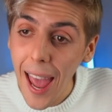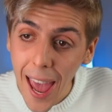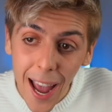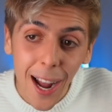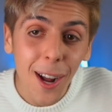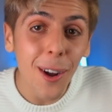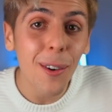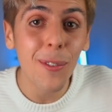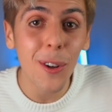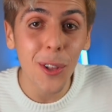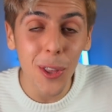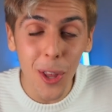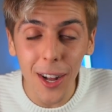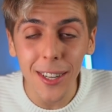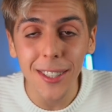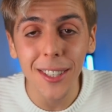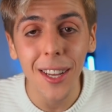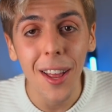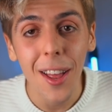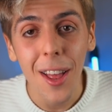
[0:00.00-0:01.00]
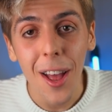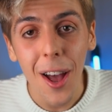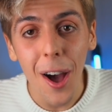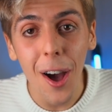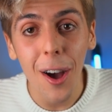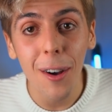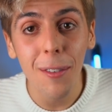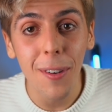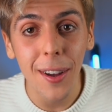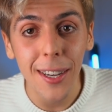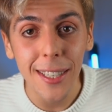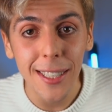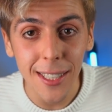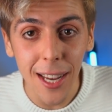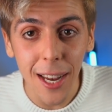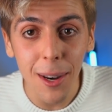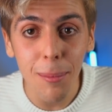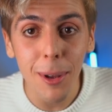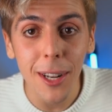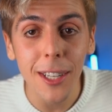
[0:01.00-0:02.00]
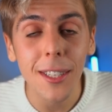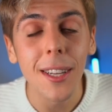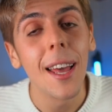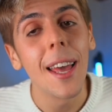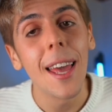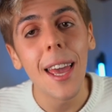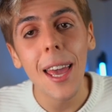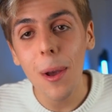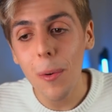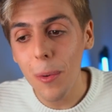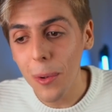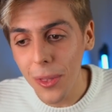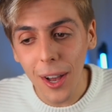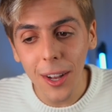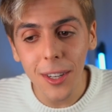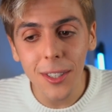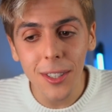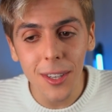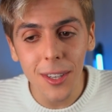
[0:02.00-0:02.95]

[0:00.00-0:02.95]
heck of a lot of assignments, it will not